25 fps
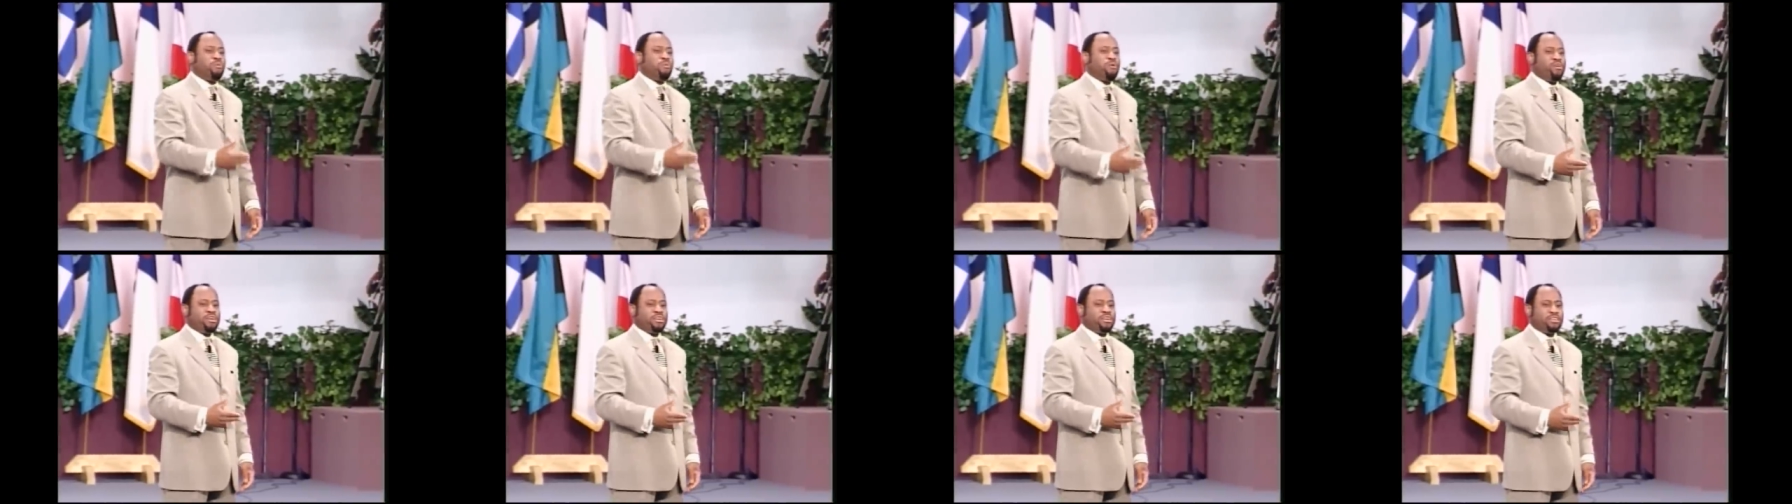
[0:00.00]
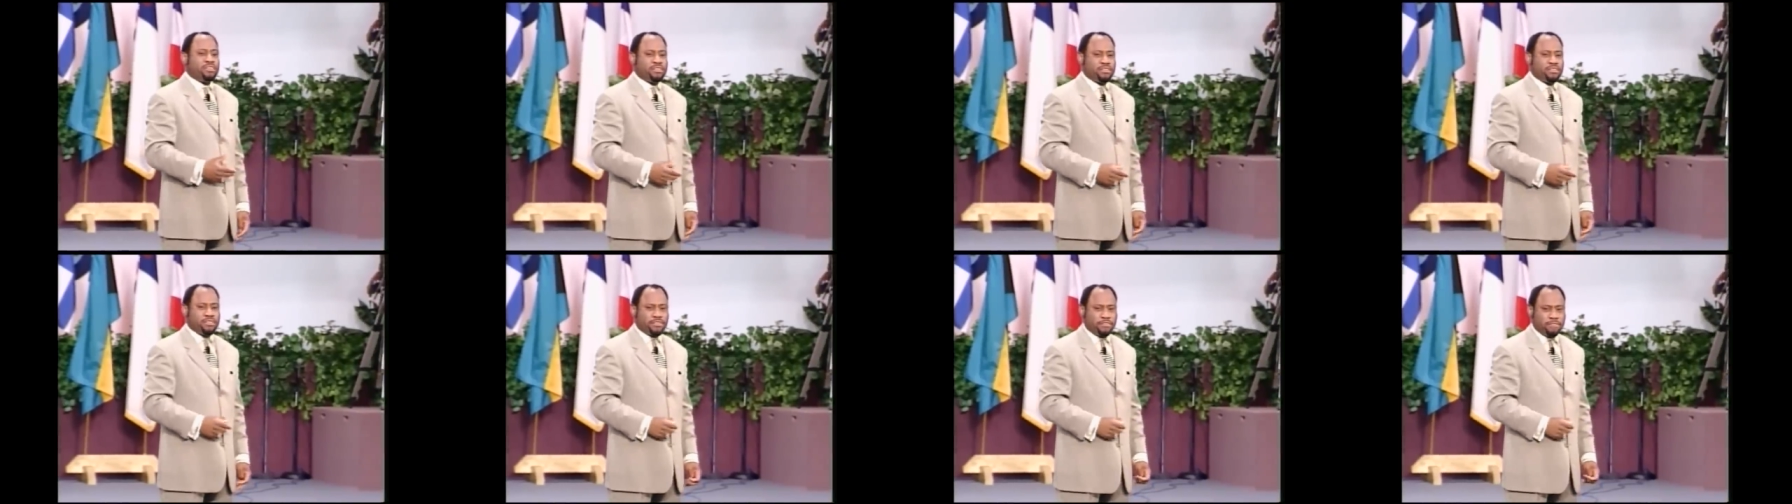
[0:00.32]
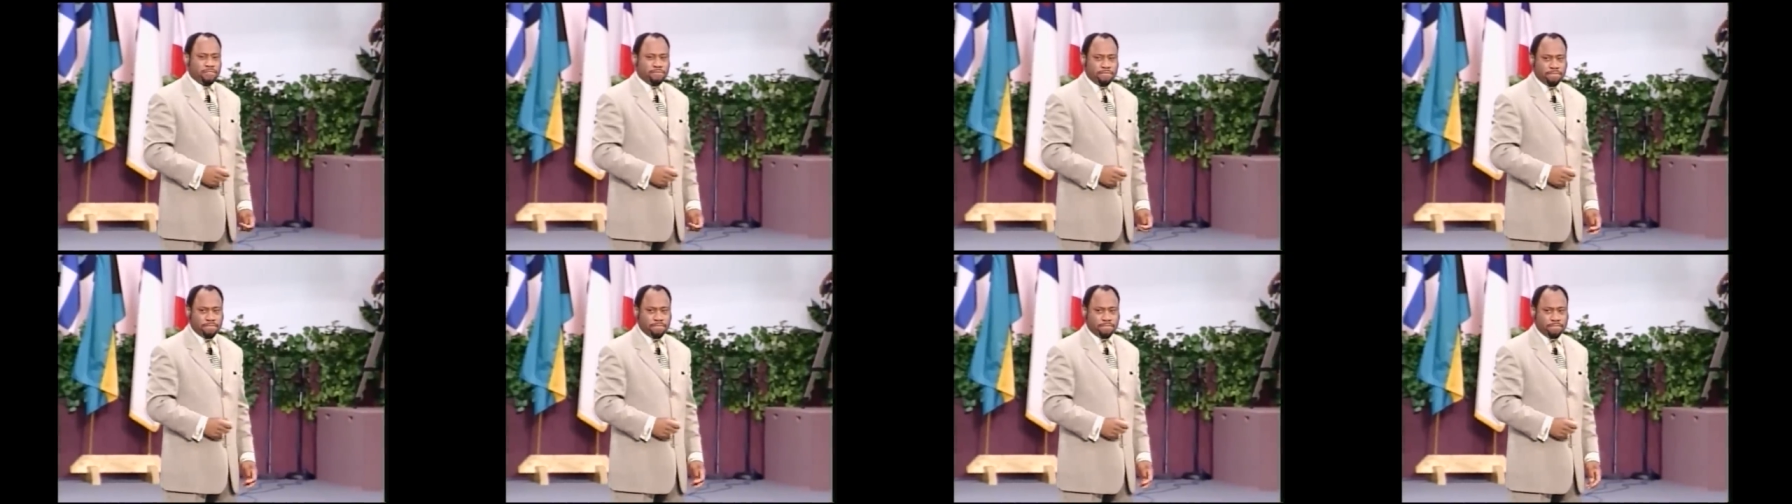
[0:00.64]
point.
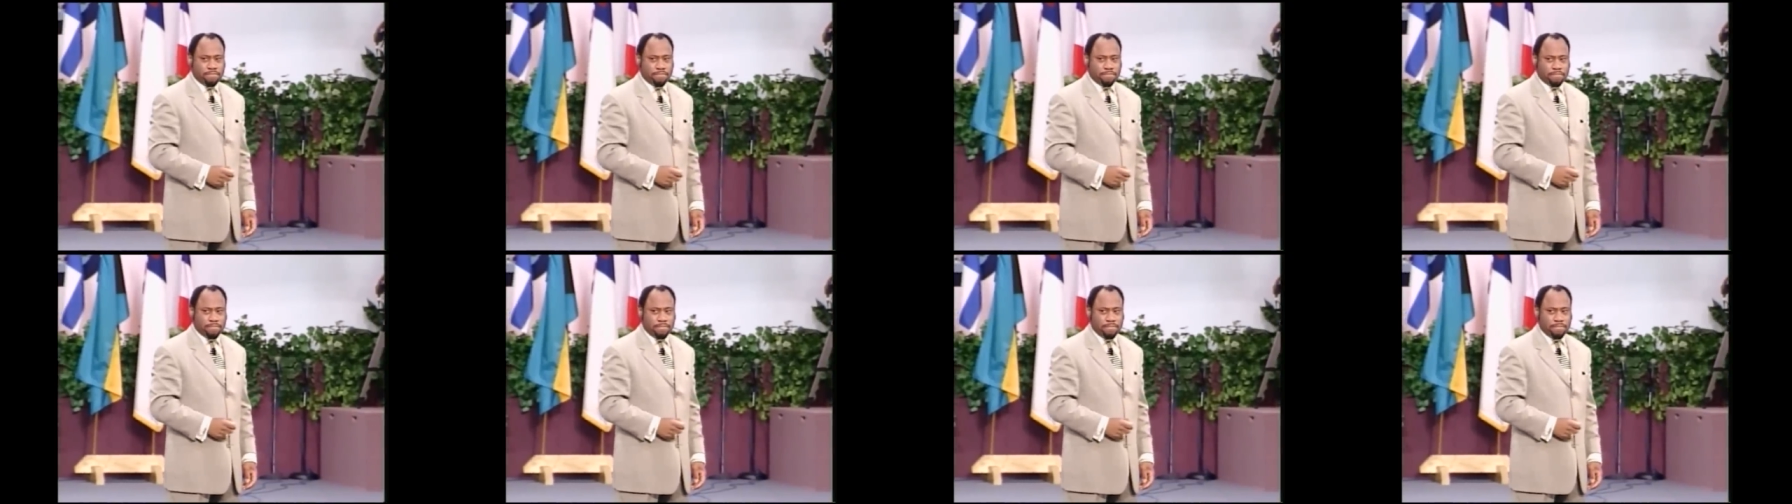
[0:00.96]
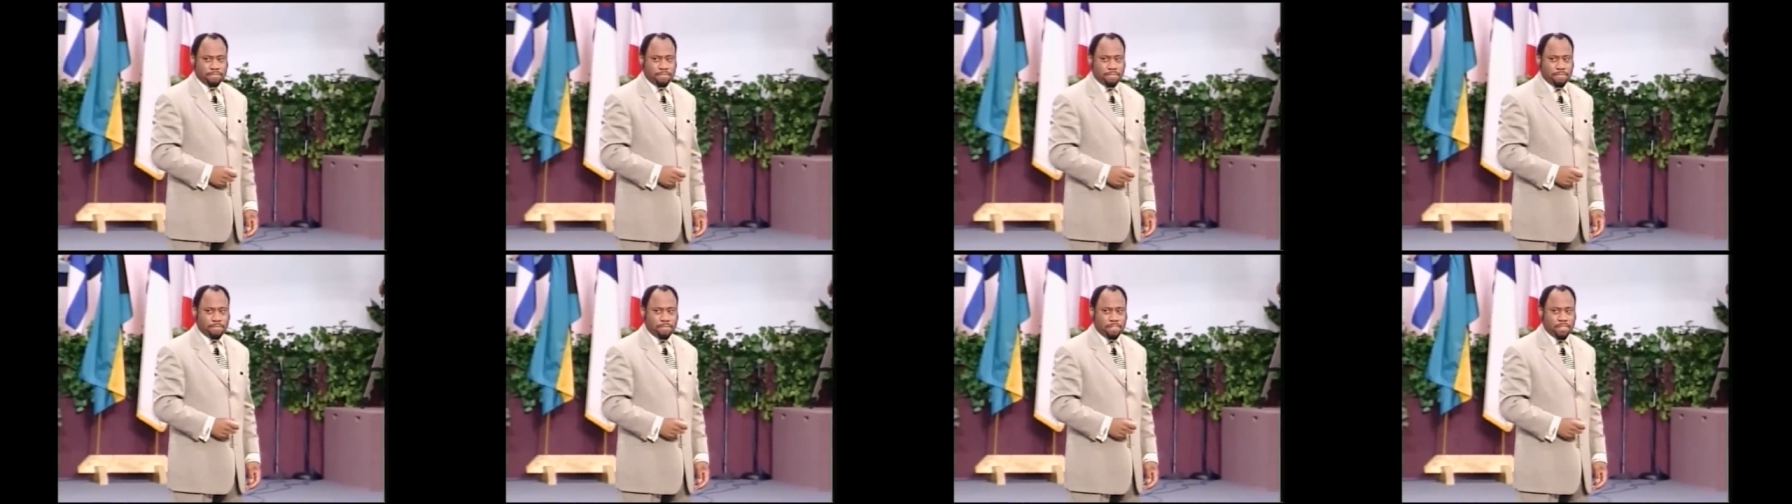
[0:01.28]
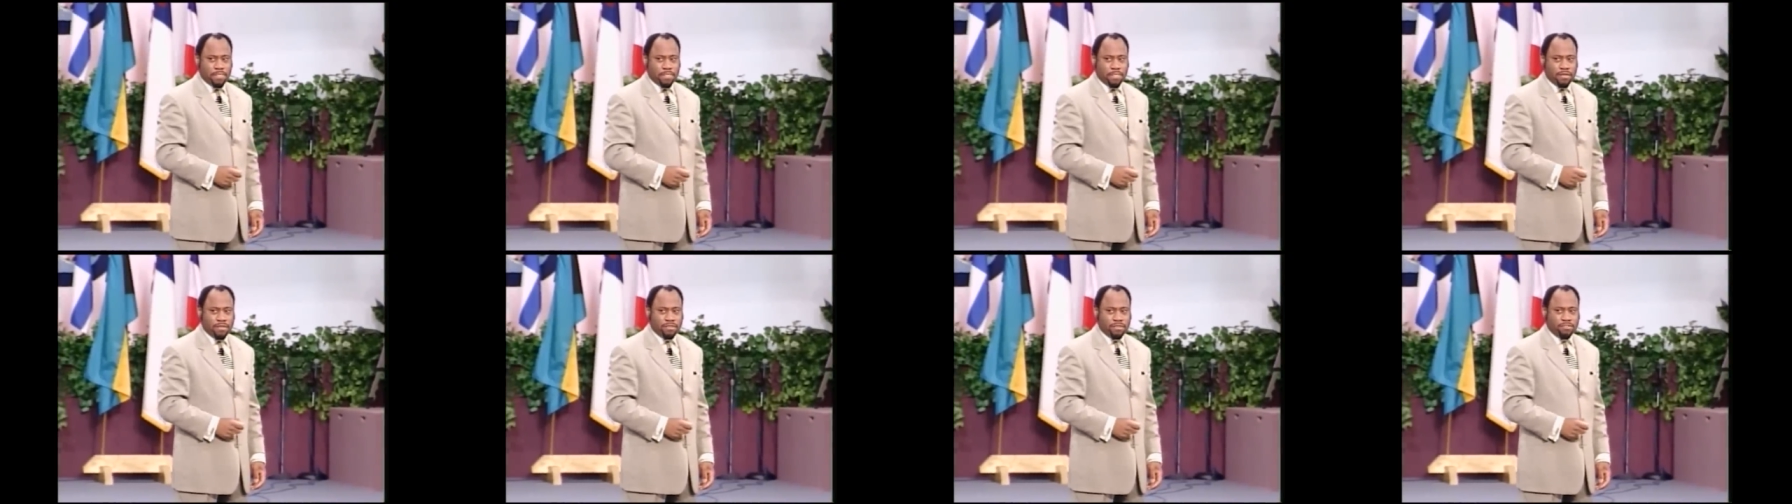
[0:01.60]

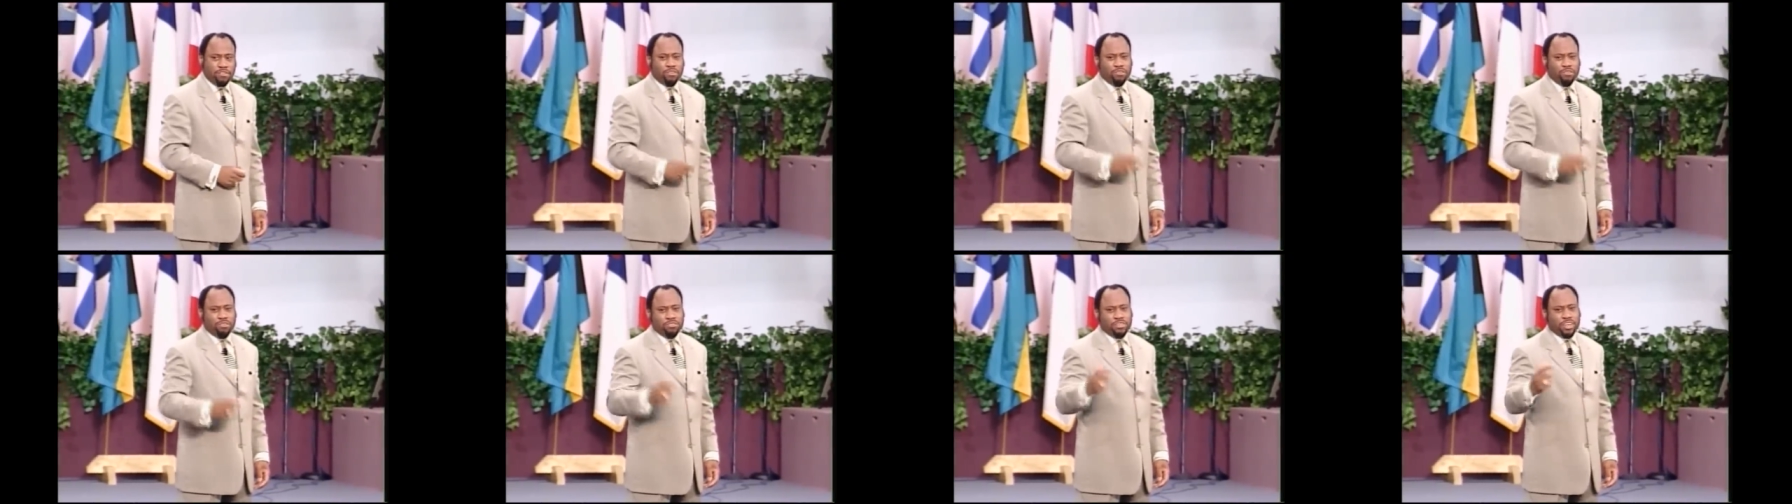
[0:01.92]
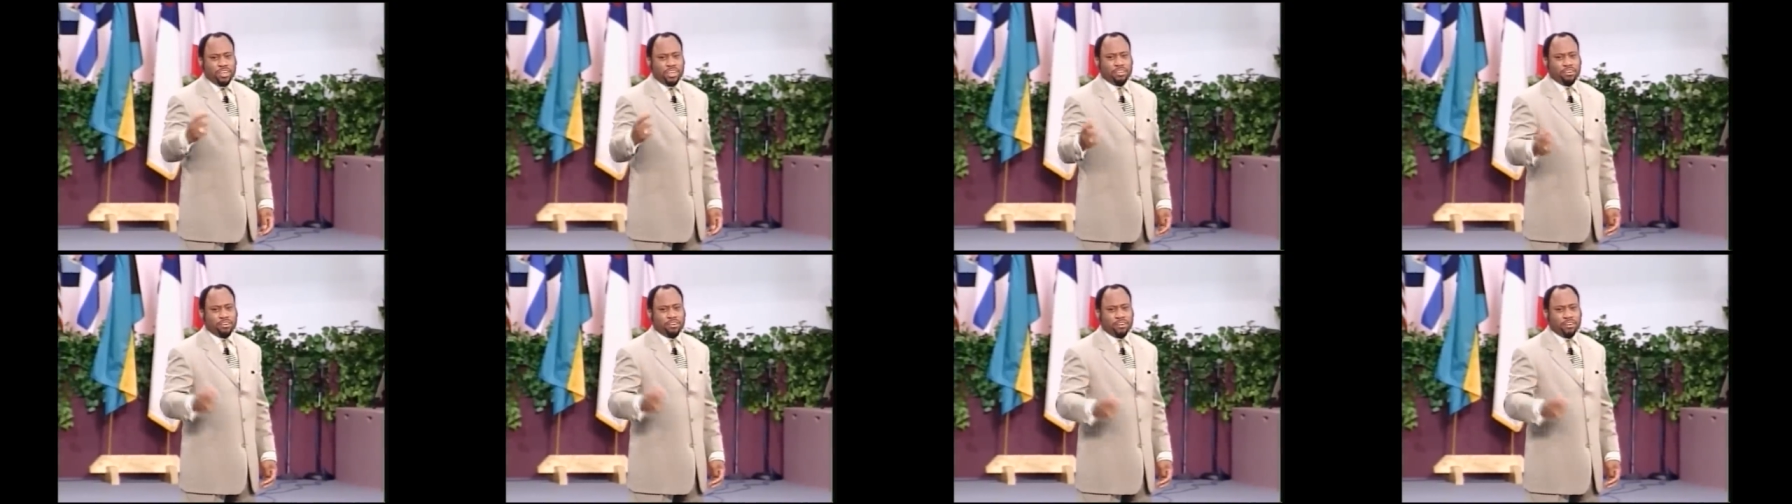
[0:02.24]
So don't take it